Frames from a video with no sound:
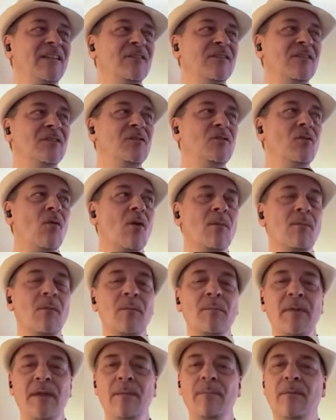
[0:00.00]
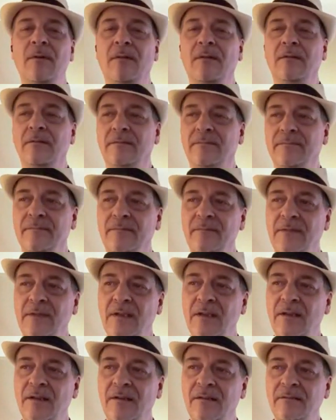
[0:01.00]
Just normal people,
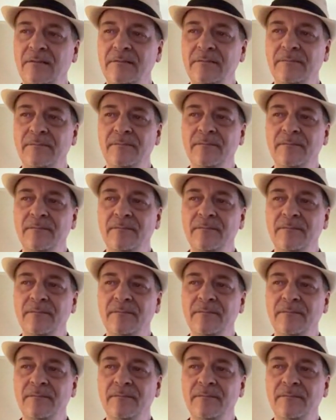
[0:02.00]
you know?